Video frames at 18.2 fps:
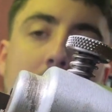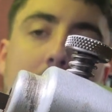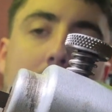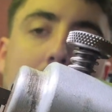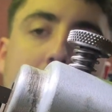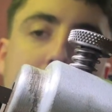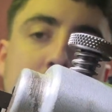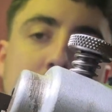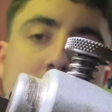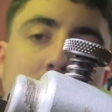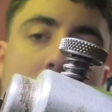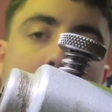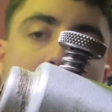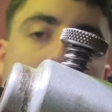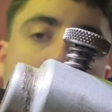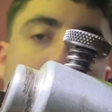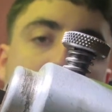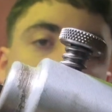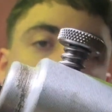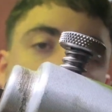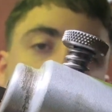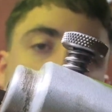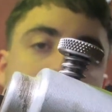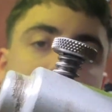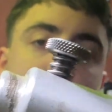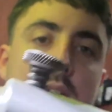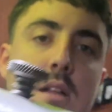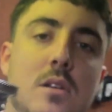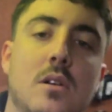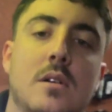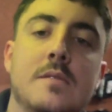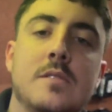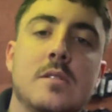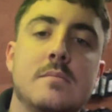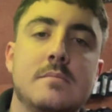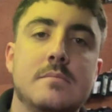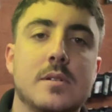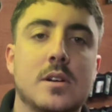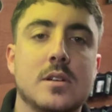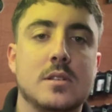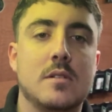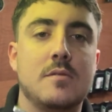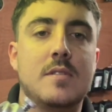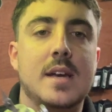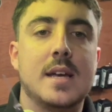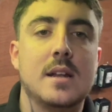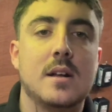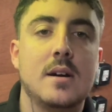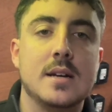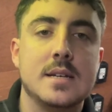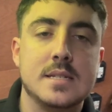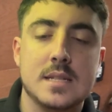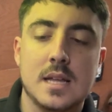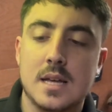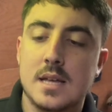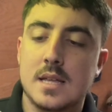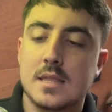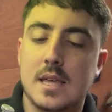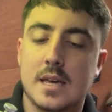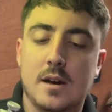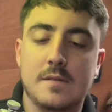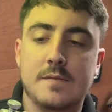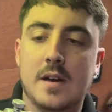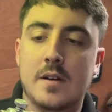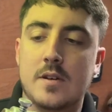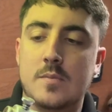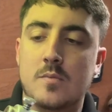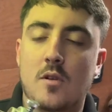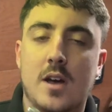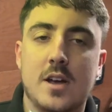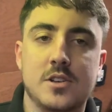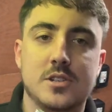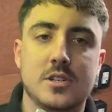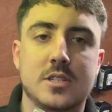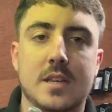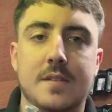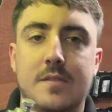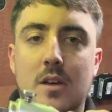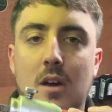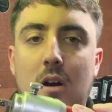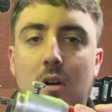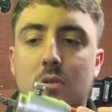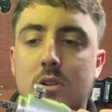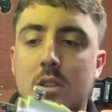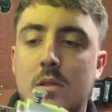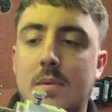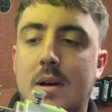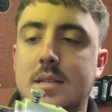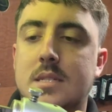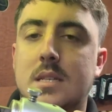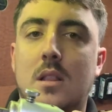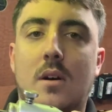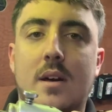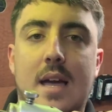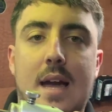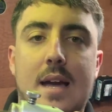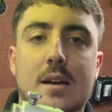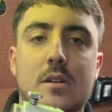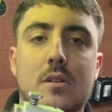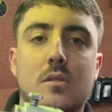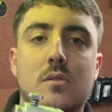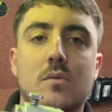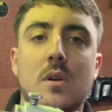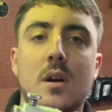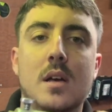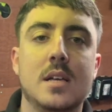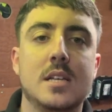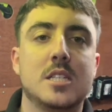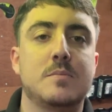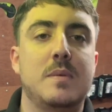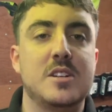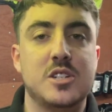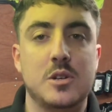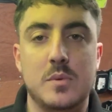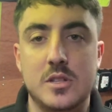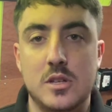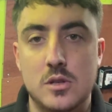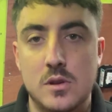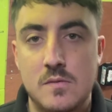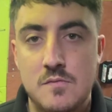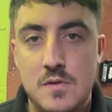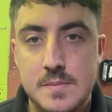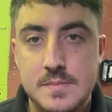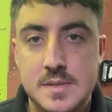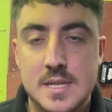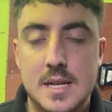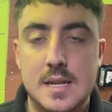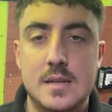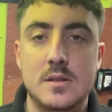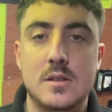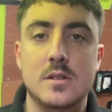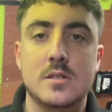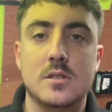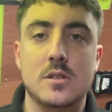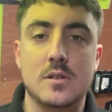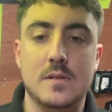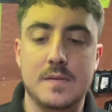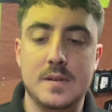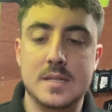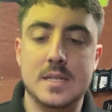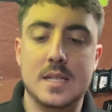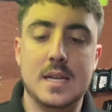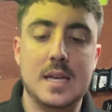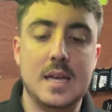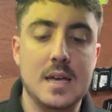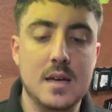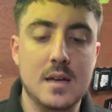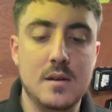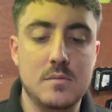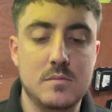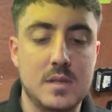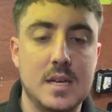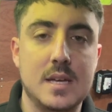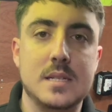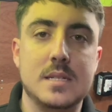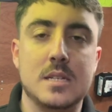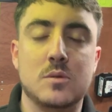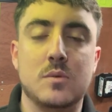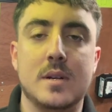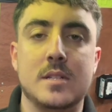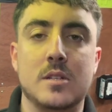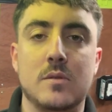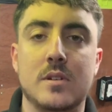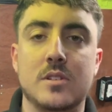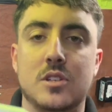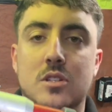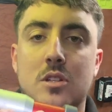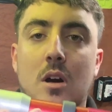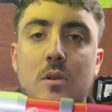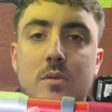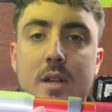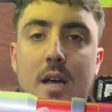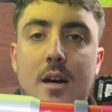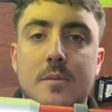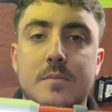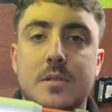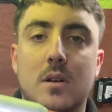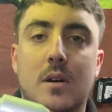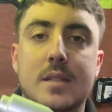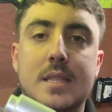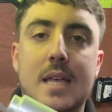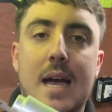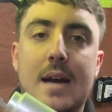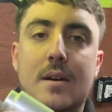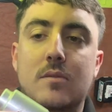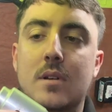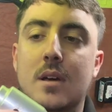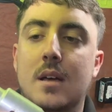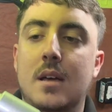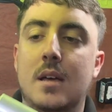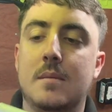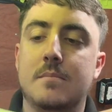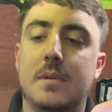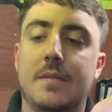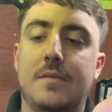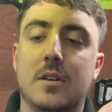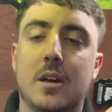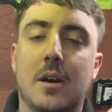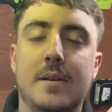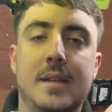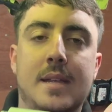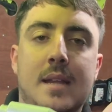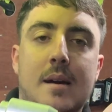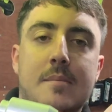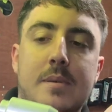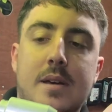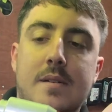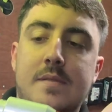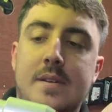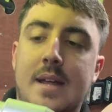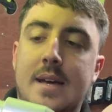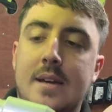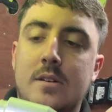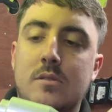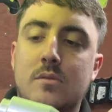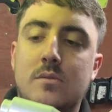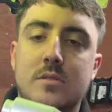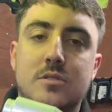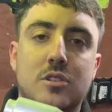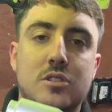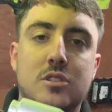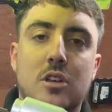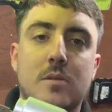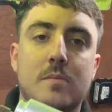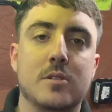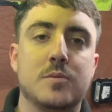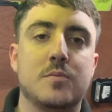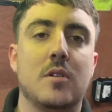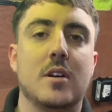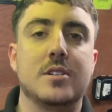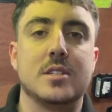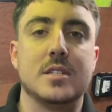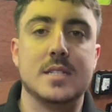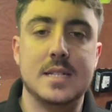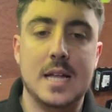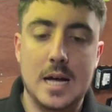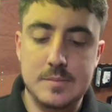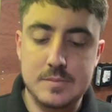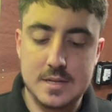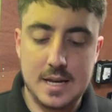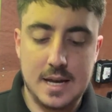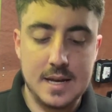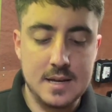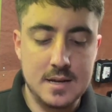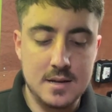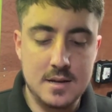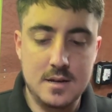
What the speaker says: At the start I was snapping a lot of them because I realised they are very precious if you're holding them at a slight angle, especially when you're doing rim cylinders, because obviously the easiest way to do it is just hold it upside down. But if you're going in at a bit of an angle, just too much pressure snaps it.